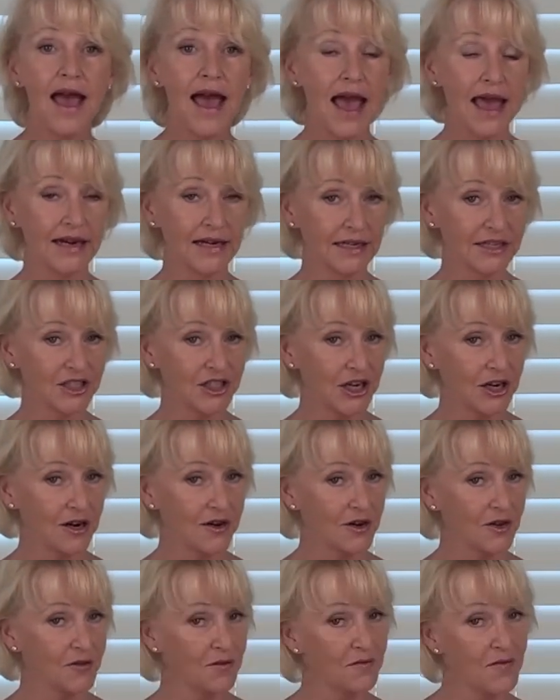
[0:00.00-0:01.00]
and I share
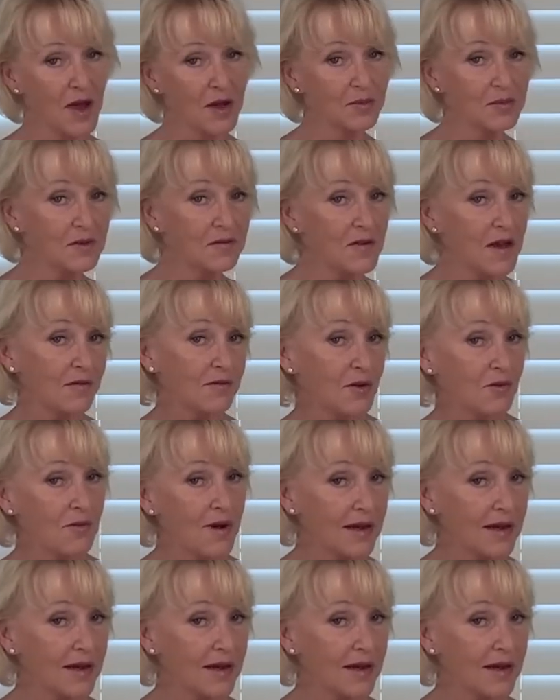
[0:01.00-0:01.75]
another family favorite